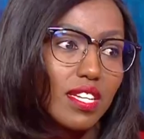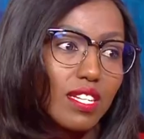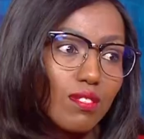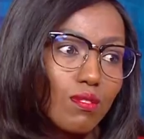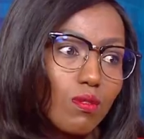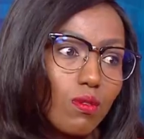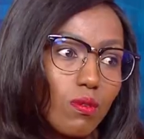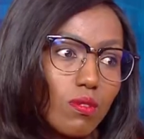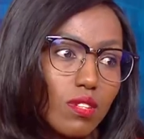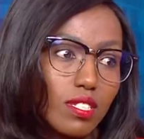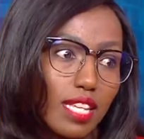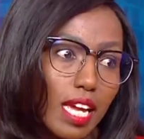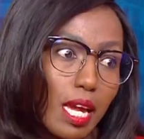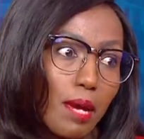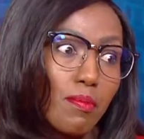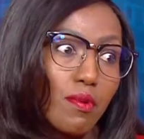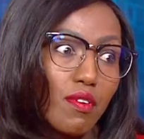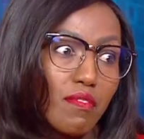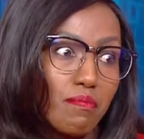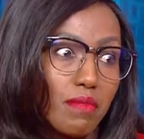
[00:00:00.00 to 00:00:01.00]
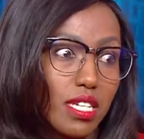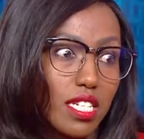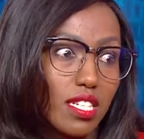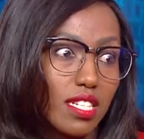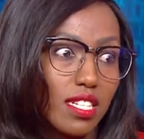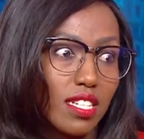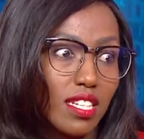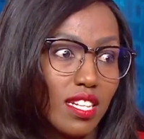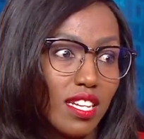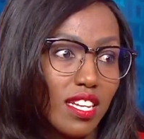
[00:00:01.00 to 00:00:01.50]
a solo type of
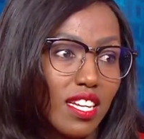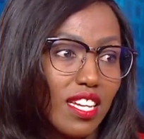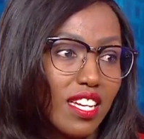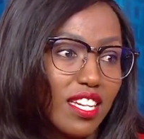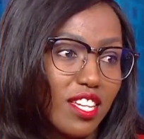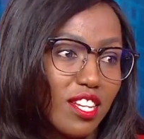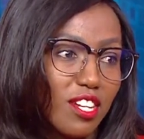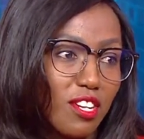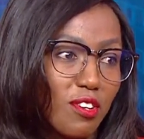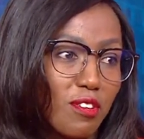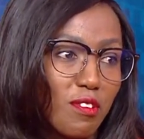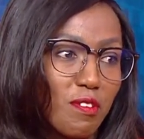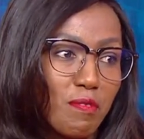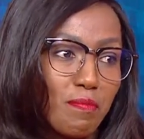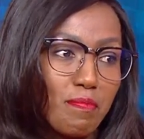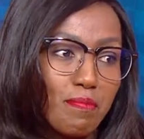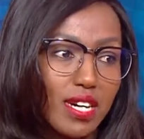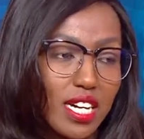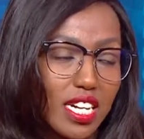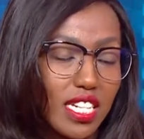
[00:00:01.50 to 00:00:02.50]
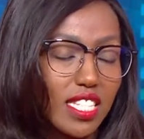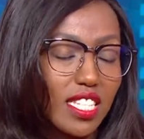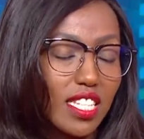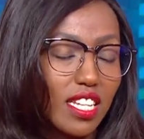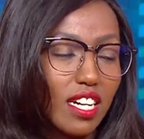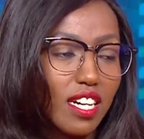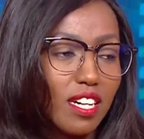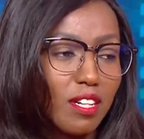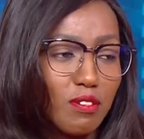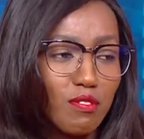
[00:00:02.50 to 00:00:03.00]
mission you know but
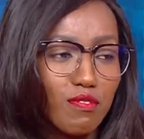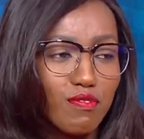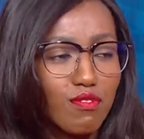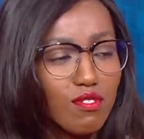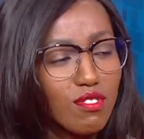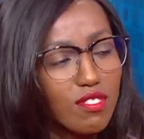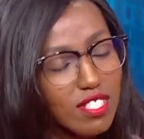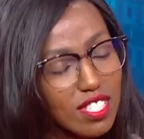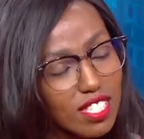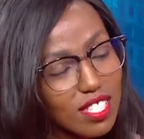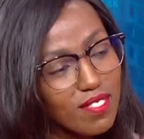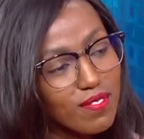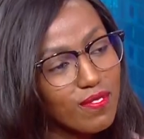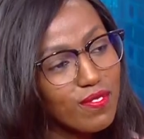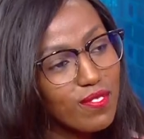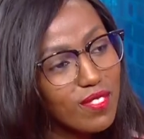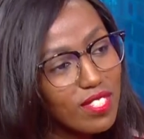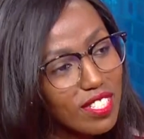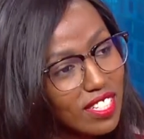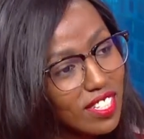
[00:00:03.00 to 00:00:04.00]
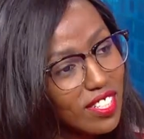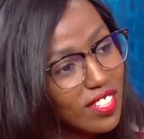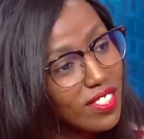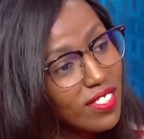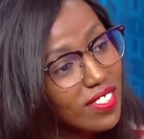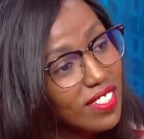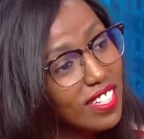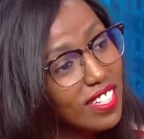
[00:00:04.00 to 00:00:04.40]
uh, of course if you know